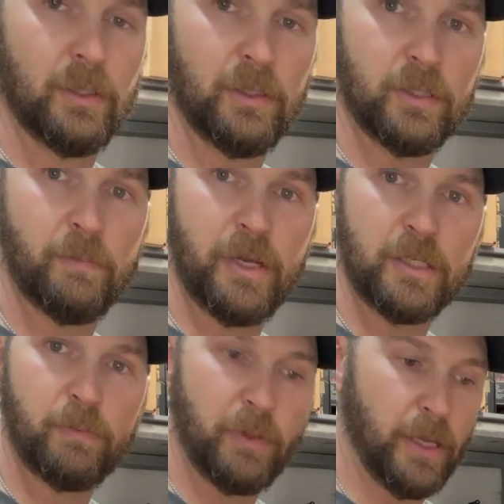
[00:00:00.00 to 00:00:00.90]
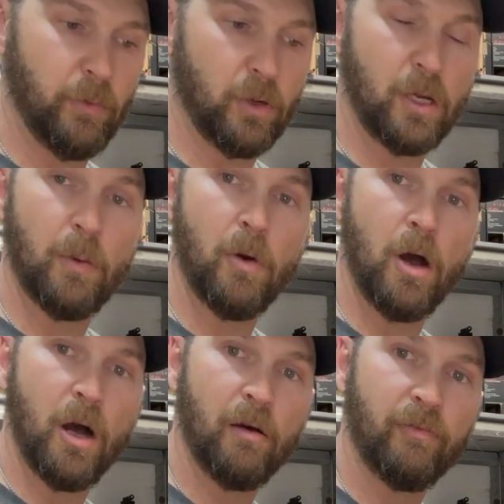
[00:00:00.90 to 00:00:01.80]
This base plate will come
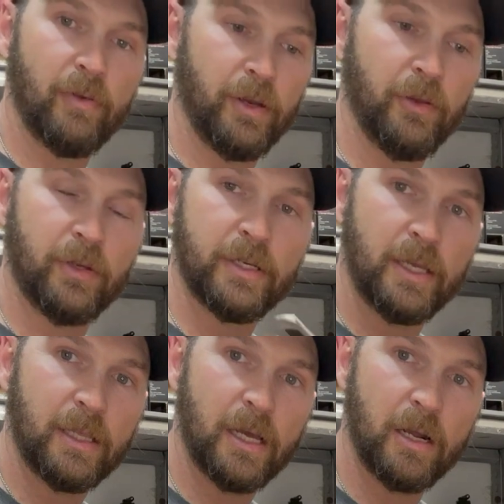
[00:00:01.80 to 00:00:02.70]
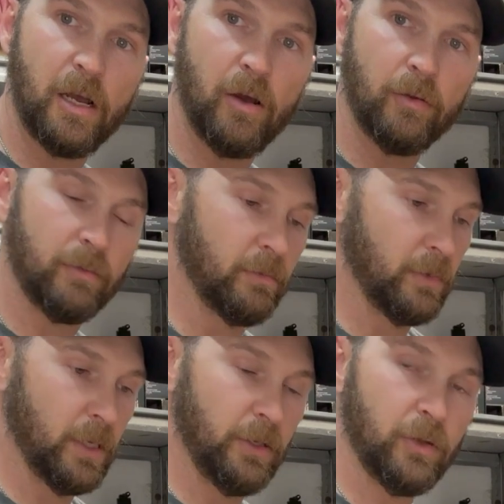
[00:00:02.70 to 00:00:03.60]
off, and you can take that out,
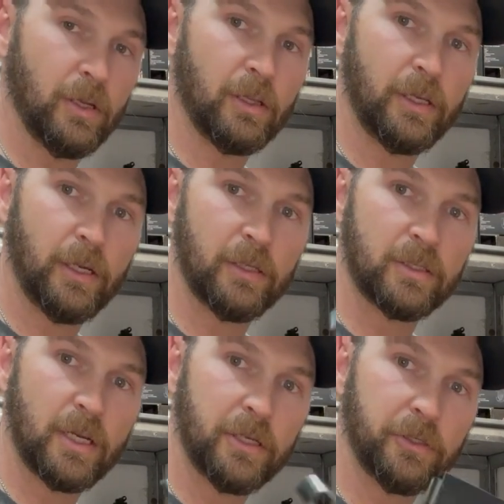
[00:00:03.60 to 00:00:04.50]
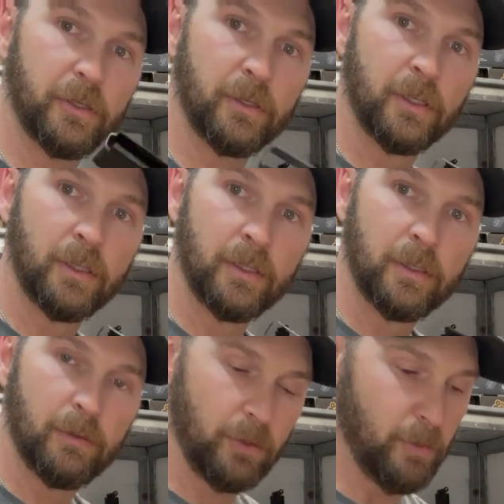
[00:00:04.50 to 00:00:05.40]
and you can clean inside your
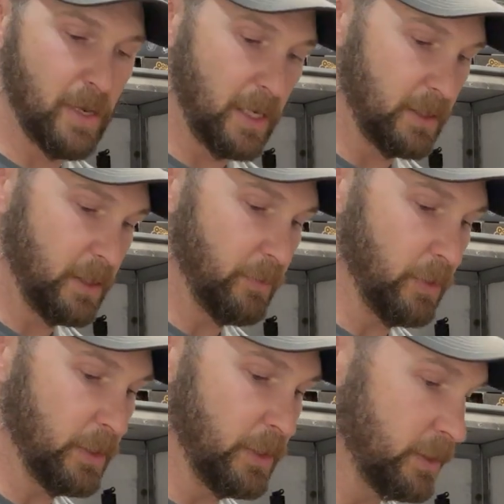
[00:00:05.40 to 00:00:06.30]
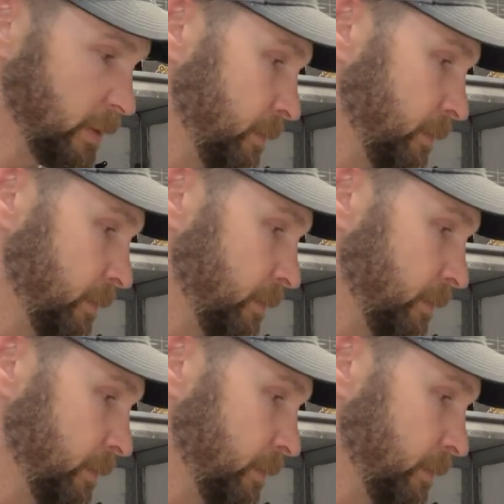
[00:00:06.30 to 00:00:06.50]
magazine really easy.